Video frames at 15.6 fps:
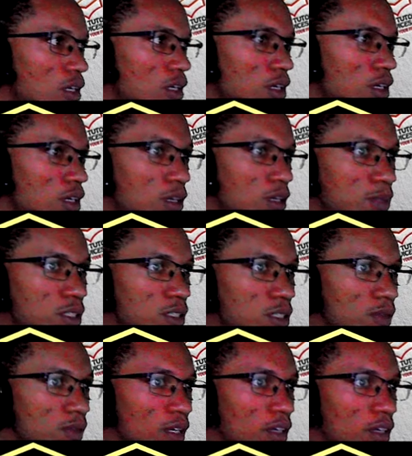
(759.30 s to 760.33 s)
Let me see if
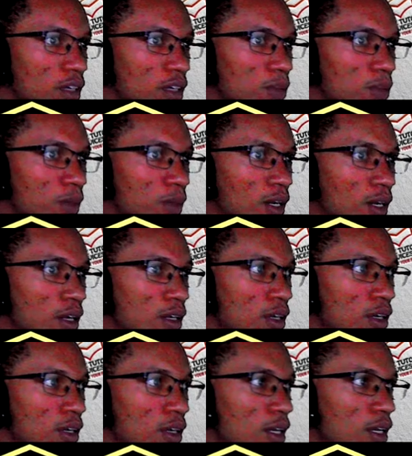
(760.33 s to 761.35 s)
I get it back.
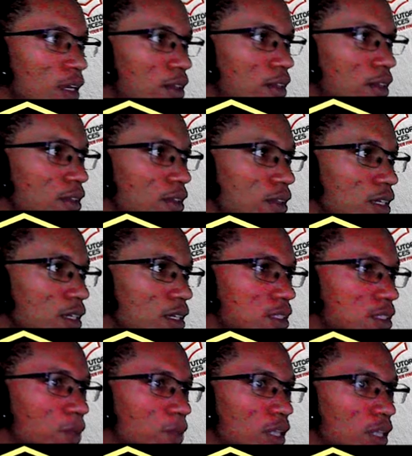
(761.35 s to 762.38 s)
They
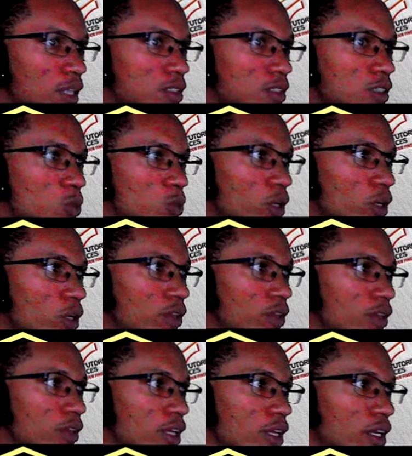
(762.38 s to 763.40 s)
spelled it
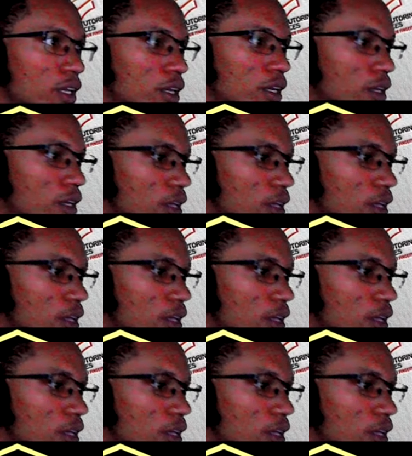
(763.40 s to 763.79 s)
with a